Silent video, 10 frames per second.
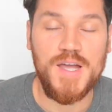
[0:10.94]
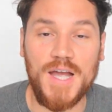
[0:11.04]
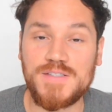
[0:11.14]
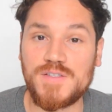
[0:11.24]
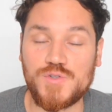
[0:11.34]

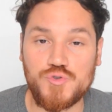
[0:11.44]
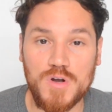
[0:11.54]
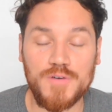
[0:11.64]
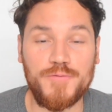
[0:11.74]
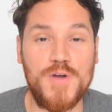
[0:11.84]
It's the
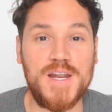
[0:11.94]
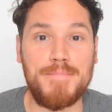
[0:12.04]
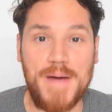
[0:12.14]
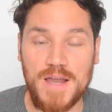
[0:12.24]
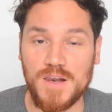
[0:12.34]
struggle for any
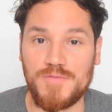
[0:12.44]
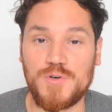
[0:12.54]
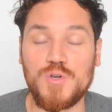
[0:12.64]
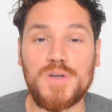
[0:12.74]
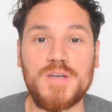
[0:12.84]
pet
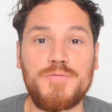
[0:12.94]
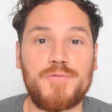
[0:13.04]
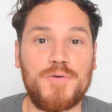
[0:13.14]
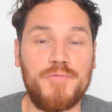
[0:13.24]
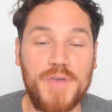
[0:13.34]
lover looking
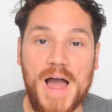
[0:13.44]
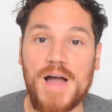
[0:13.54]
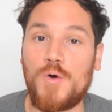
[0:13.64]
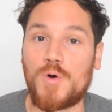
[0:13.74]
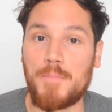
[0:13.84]
for a
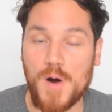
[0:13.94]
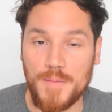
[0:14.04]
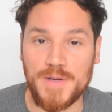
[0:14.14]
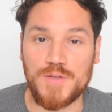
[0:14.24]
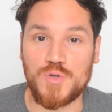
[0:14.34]
flat or
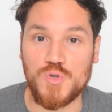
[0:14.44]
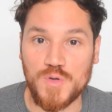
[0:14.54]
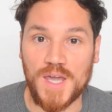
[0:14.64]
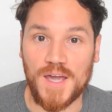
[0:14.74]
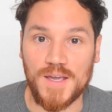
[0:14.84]
apartment in the
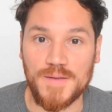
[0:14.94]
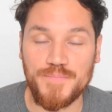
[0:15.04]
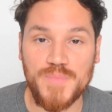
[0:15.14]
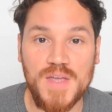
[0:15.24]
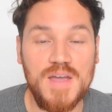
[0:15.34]
UK,
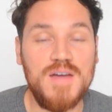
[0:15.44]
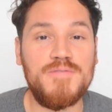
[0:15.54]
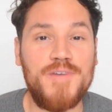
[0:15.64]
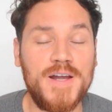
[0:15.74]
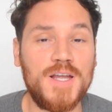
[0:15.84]

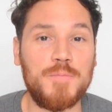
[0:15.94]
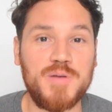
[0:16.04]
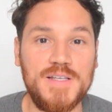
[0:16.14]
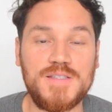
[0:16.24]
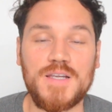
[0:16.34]
finding a
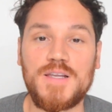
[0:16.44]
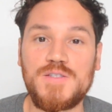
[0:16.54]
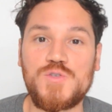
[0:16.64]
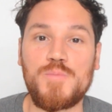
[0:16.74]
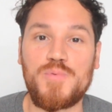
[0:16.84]
place that
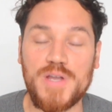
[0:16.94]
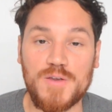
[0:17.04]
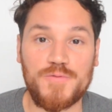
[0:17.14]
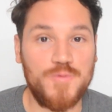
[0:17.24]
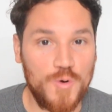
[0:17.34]
lets you bring
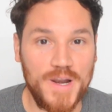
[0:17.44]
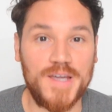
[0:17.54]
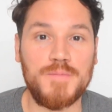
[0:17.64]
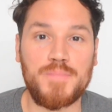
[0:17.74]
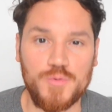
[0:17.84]
your
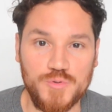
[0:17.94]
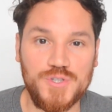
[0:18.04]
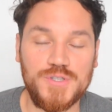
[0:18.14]
four-legged pooch.